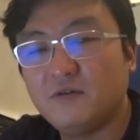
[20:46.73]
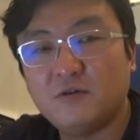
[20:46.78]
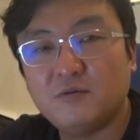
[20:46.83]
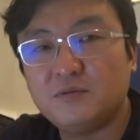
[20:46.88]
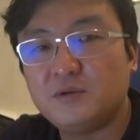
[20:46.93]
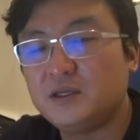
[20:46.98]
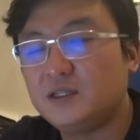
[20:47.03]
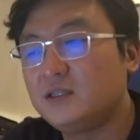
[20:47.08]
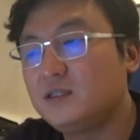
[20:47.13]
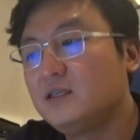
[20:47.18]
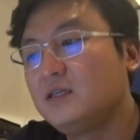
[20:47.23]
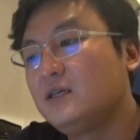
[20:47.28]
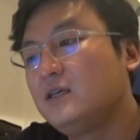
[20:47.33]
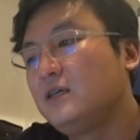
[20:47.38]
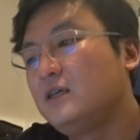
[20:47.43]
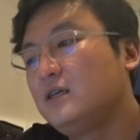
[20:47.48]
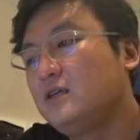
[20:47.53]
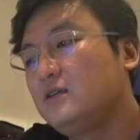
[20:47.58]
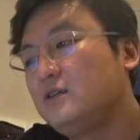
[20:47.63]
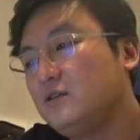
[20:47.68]
it,
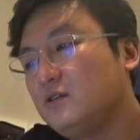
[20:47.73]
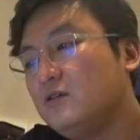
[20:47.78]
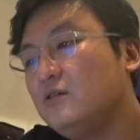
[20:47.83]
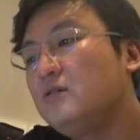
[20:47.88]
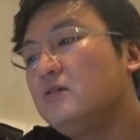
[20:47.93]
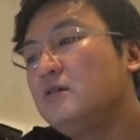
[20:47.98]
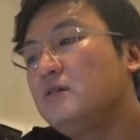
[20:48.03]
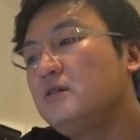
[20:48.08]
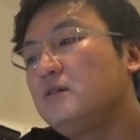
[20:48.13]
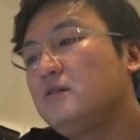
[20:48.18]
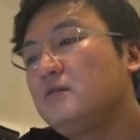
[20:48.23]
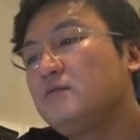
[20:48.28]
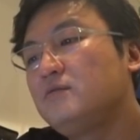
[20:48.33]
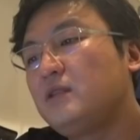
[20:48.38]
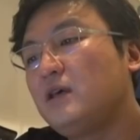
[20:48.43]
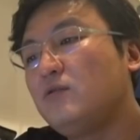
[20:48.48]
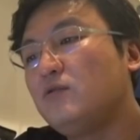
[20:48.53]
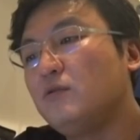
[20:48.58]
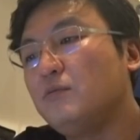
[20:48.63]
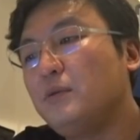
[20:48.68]

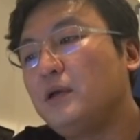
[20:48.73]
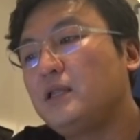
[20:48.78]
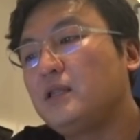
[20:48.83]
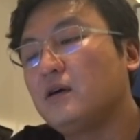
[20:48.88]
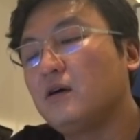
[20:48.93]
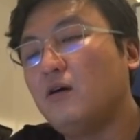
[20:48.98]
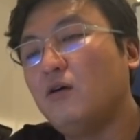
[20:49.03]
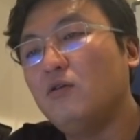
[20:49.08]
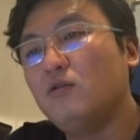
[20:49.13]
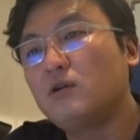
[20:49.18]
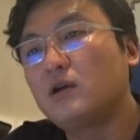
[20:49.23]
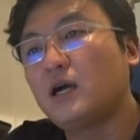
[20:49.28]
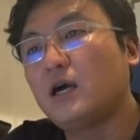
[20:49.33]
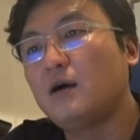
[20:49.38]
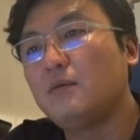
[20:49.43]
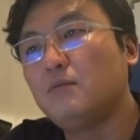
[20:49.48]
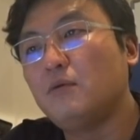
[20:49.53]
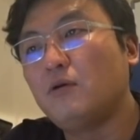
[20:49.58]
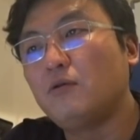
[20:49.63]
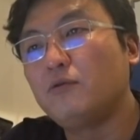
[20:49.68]
that will make the whole car
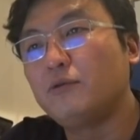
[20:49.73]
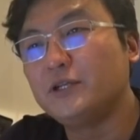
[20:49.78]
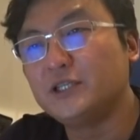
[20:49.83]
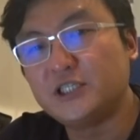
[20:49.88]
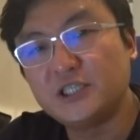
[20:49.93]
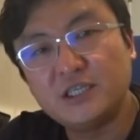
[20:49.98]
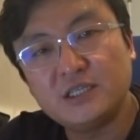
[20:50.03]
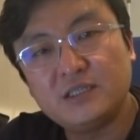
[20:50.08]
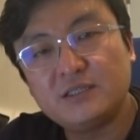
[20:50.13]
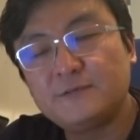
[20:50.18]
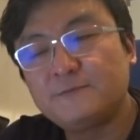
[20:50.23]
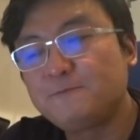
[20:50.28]
more rigid.